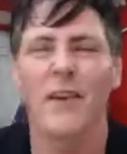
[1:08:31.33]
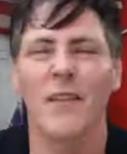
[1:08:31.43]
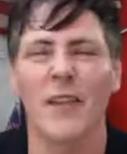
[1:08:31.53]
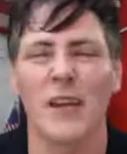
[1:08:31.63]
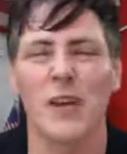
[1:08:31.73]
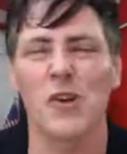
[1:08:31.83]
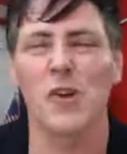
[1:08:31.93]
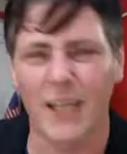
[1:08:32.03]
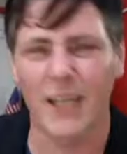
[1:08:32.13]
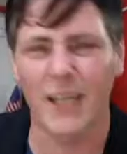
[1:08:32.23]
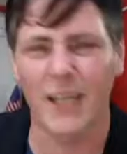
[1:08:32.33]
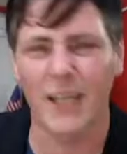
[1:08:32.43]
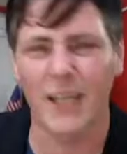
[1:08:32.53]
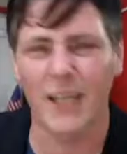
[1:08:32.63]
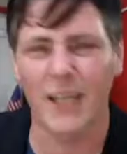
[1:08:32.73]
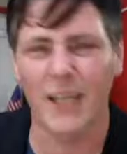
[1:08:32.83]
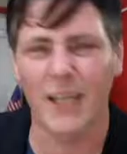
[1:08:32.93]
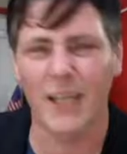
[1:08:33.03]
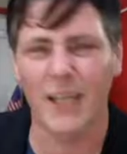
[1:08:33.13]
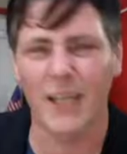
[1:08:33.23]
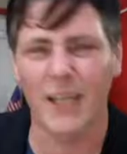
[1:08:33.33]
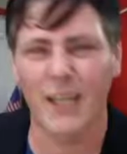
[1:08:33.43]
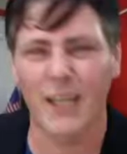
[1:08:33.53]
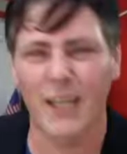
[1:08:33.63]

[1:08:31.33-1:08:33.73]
that you should be involved in going to the